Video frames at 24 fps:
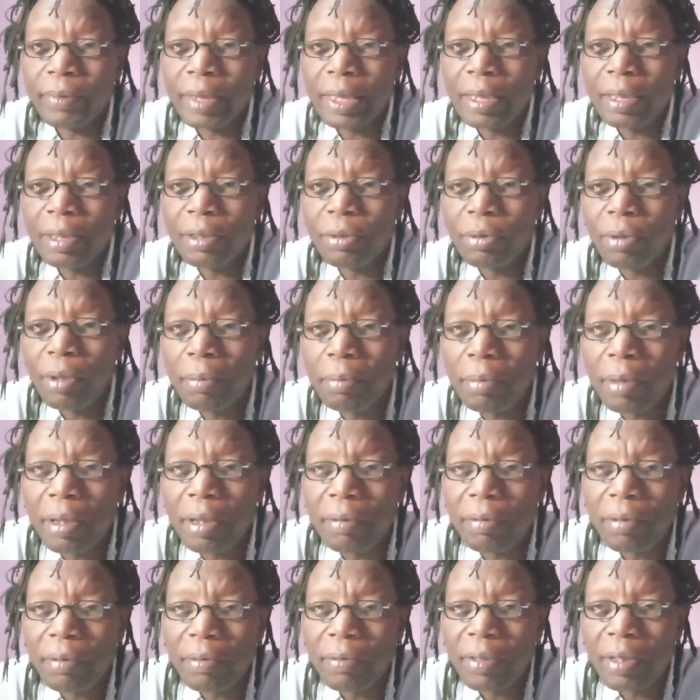since we are made
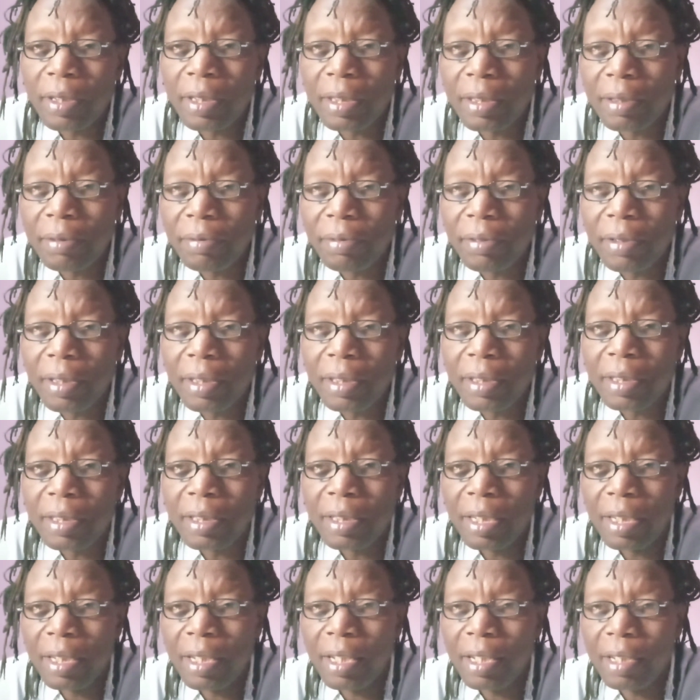from these fields,
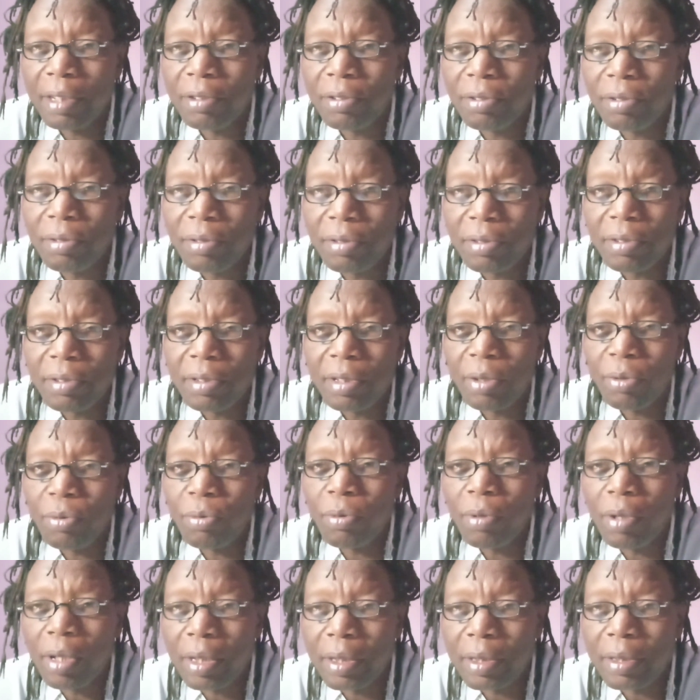the electrons, the
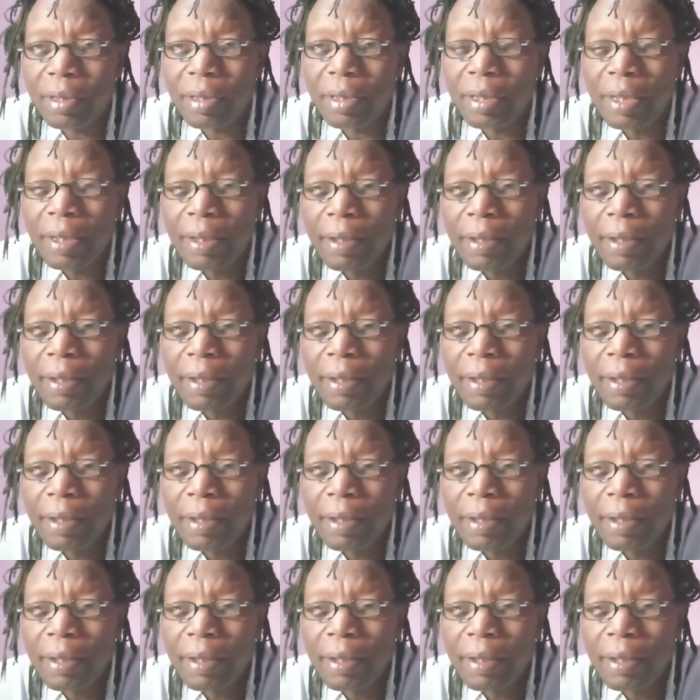quarks,